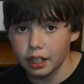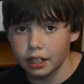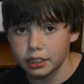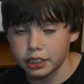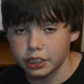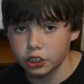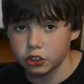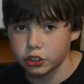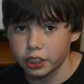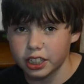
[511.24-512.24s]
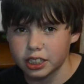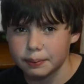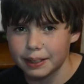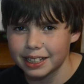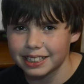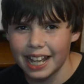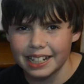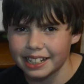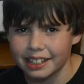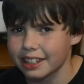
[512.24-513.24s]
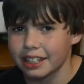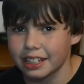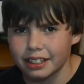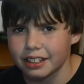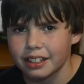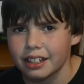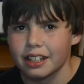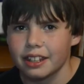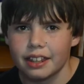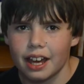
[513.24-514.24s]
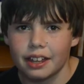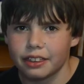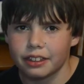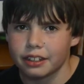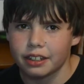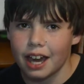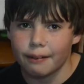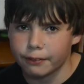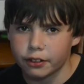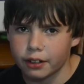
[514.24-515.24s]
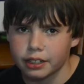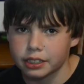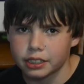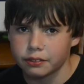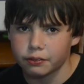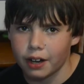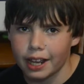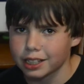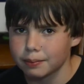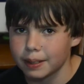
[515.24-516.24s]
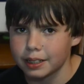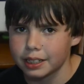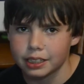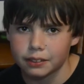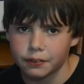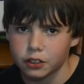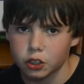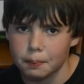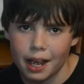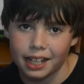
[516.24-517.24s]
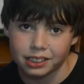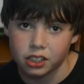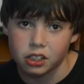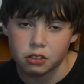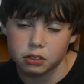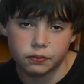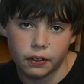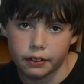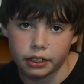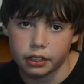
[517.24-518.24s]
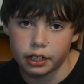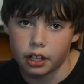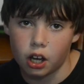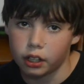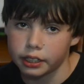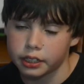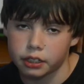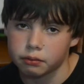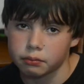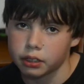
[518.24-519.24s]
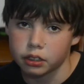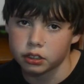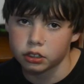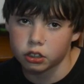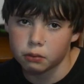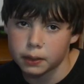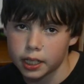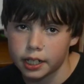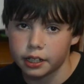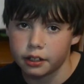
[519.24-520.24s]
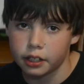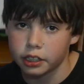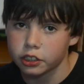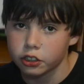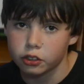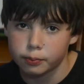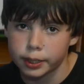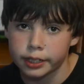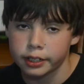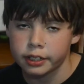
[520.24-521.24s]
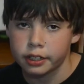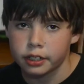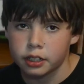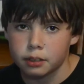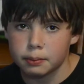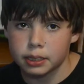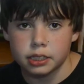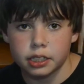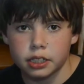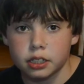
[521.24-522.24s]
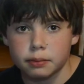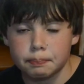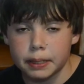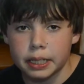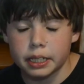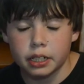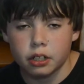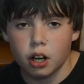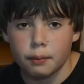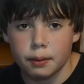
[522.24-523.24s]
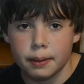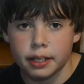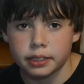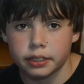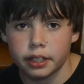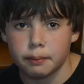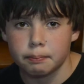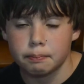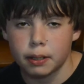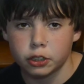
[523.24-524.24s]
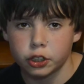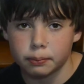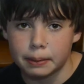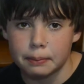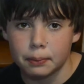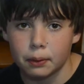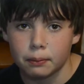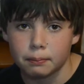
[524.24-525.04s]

Sinister Six, because I didn't think that the after-credit scene for X-Men Days of Future Past was very good at all. It didn't really show me anything. It showed me Mystique being in an army base and then punching people.